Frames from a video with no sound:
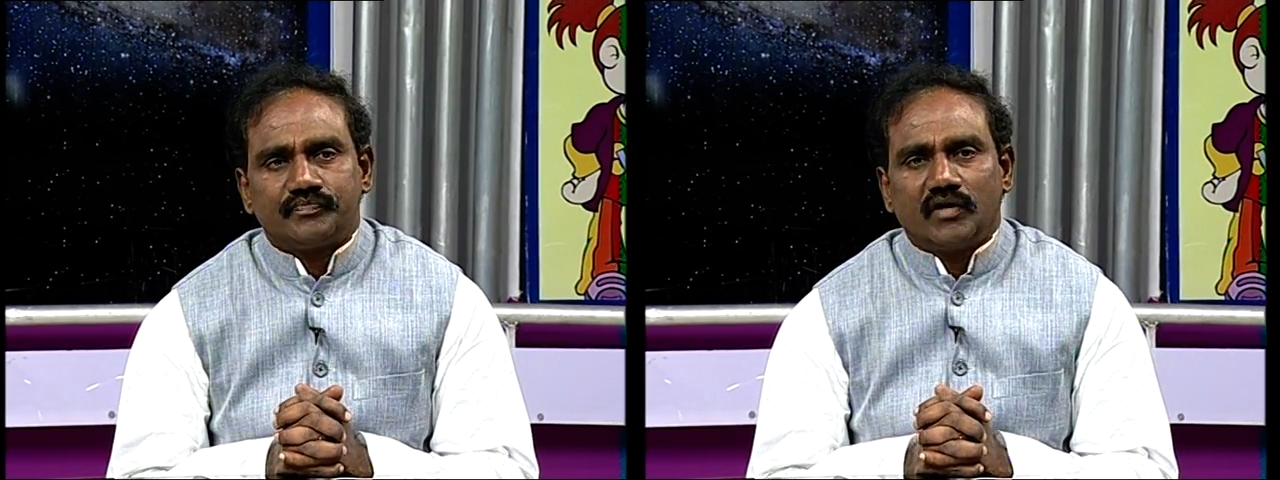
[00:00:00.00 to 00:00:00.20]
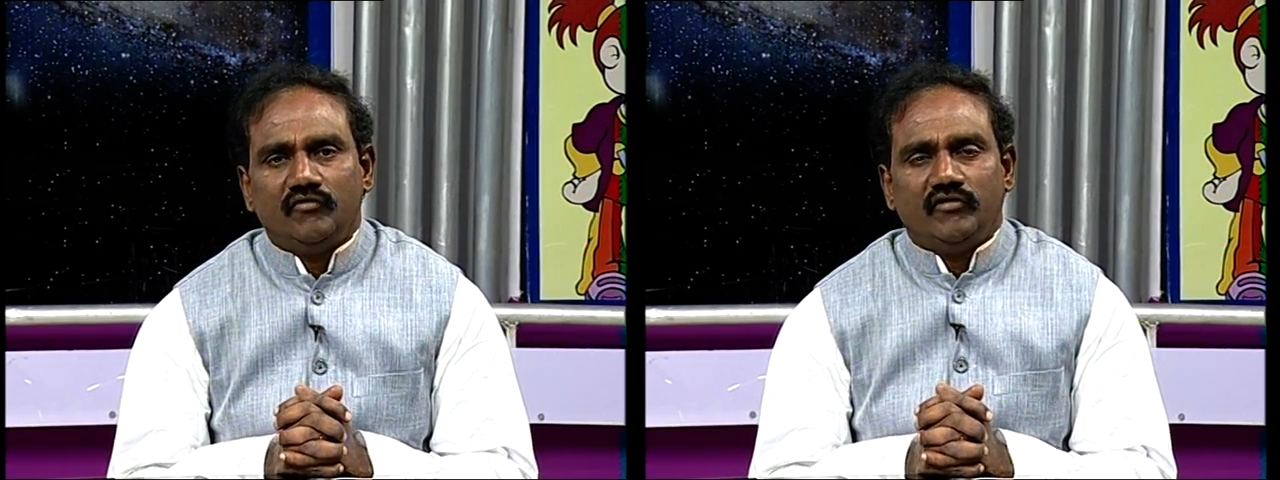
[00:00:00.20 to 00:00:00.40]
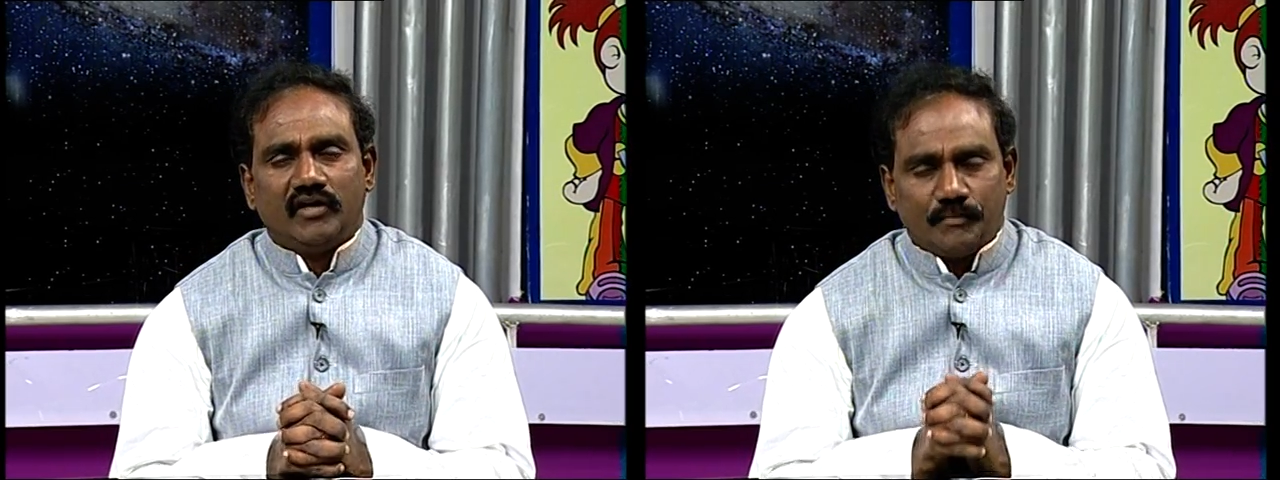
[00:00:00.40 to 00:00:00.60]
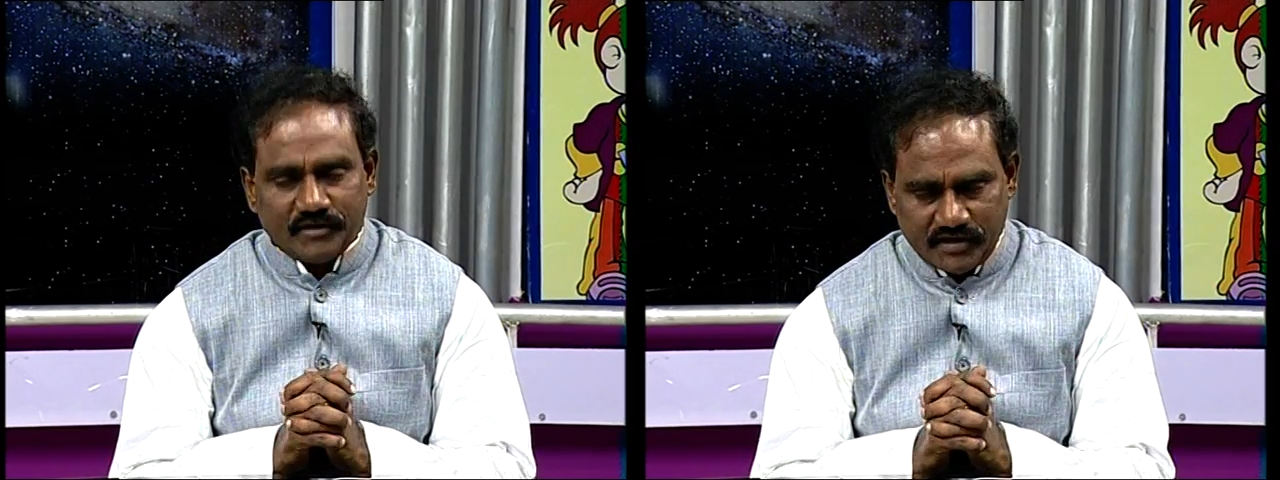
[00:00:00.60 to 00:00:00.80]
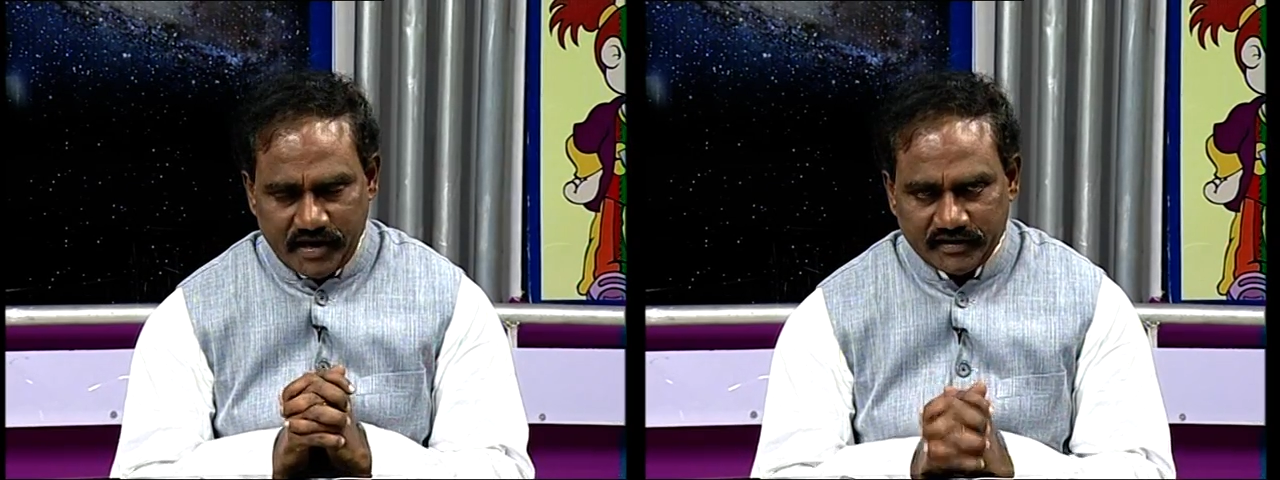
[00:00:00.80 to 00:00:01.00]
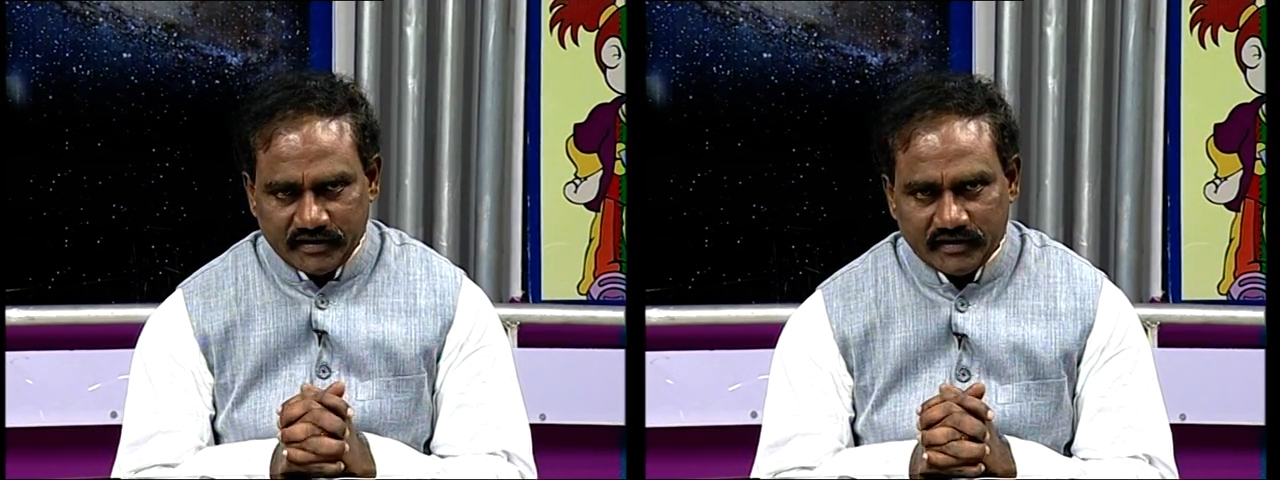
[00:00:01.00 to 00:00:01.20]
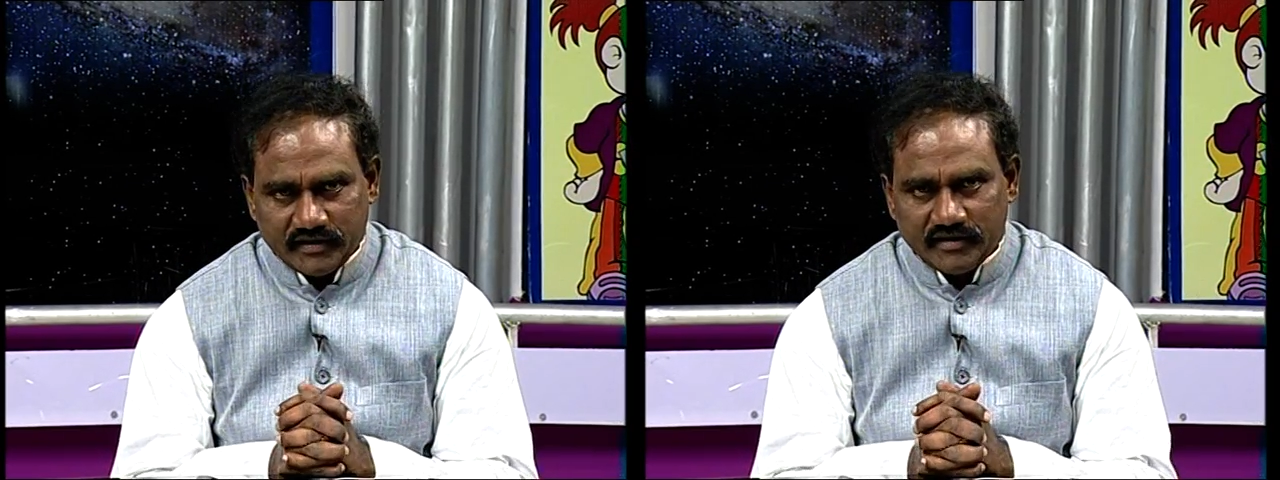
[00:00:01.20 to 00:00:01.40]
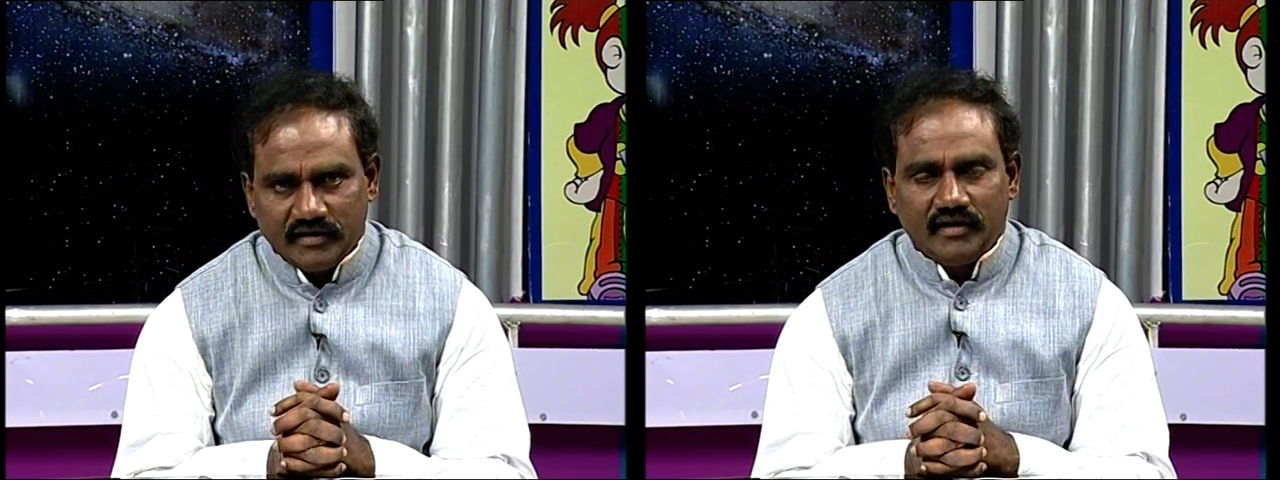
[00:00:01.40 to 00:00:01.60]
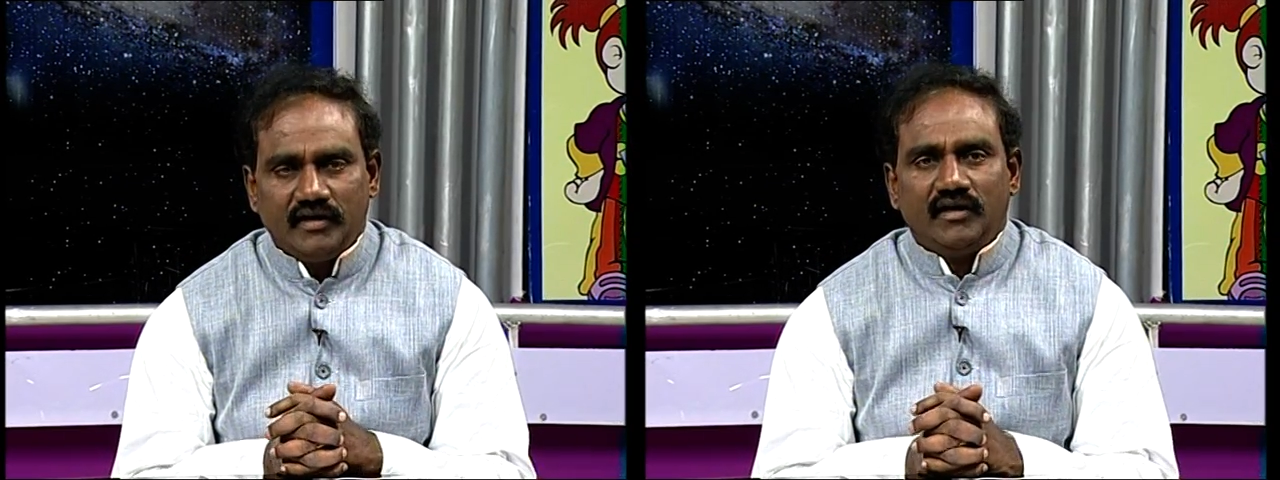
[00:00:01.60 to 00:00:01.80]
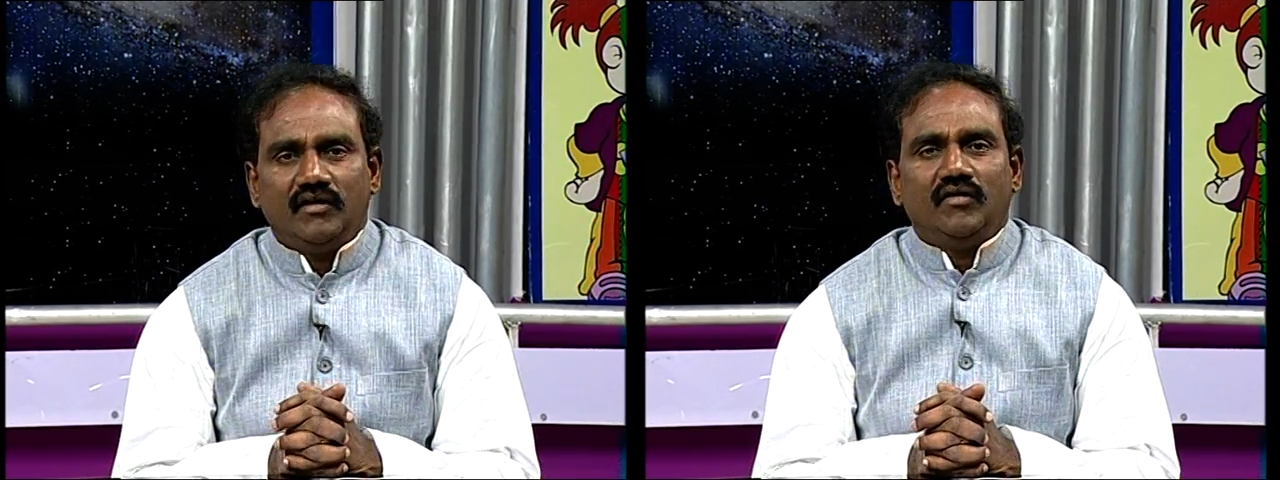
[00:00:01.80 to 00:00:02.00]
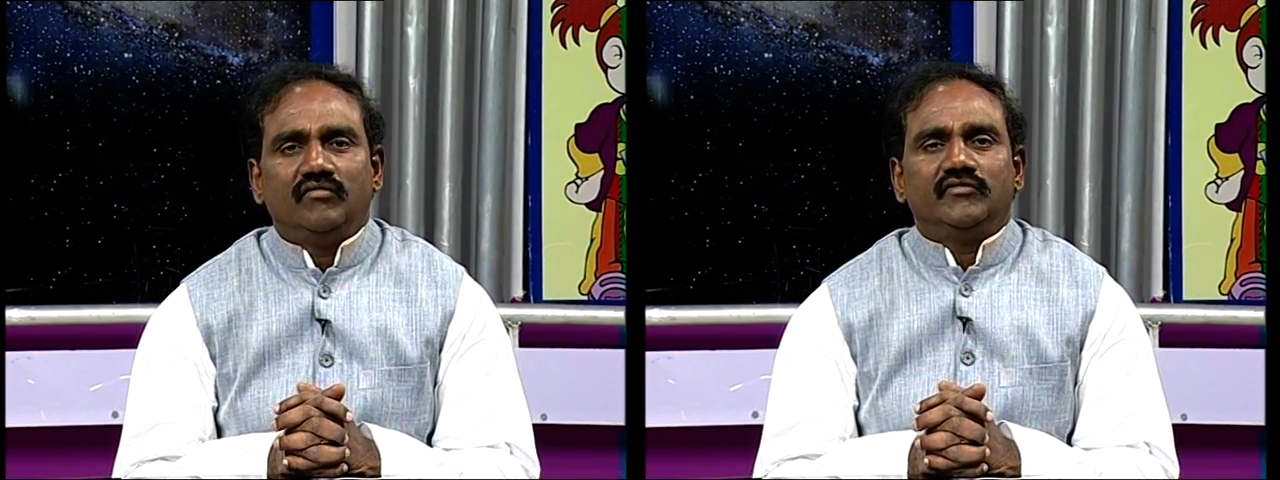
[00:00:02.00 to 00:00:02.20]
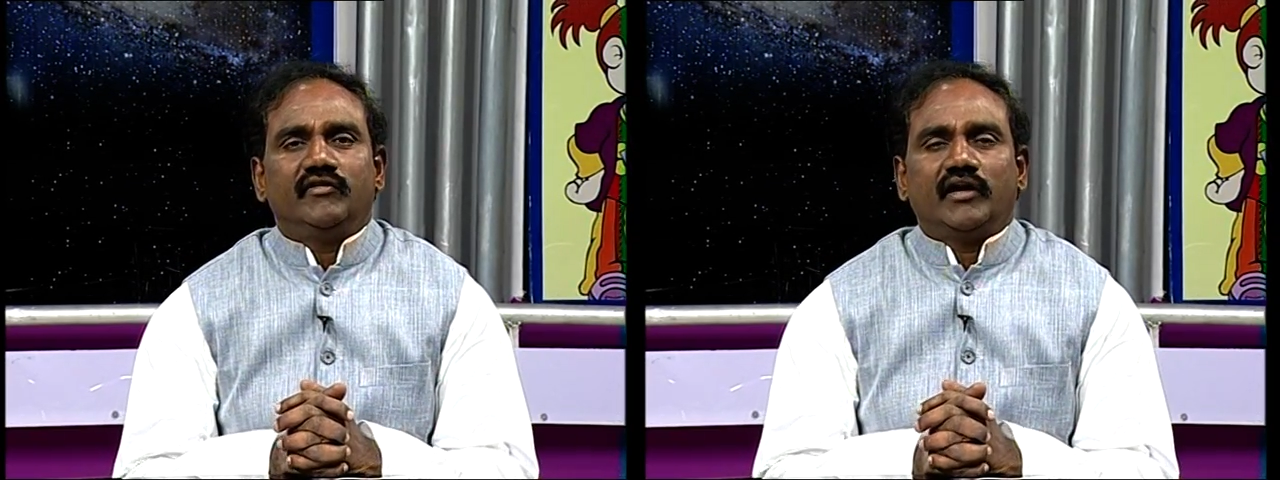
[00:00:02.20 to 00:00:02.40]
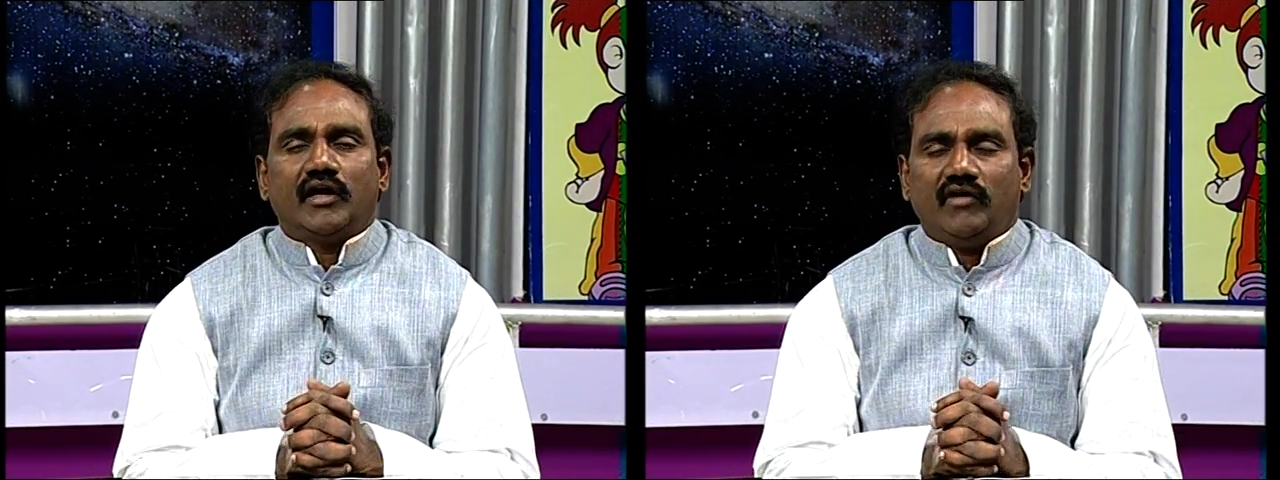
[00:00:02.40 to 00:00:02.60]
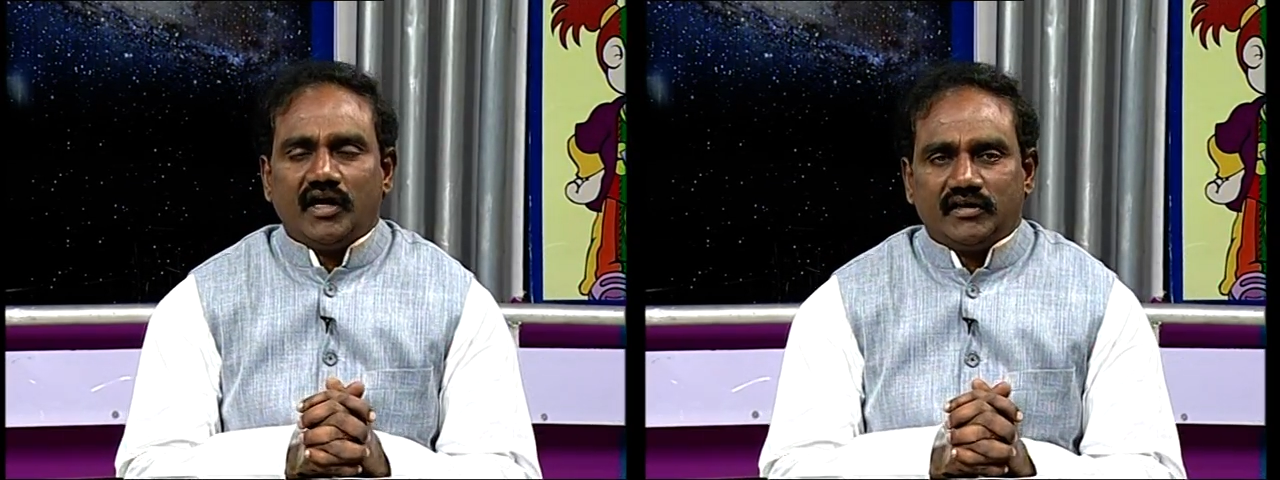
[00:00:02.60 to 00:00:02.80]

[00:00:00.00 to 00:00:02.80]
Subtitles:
We will appreciate, we will award,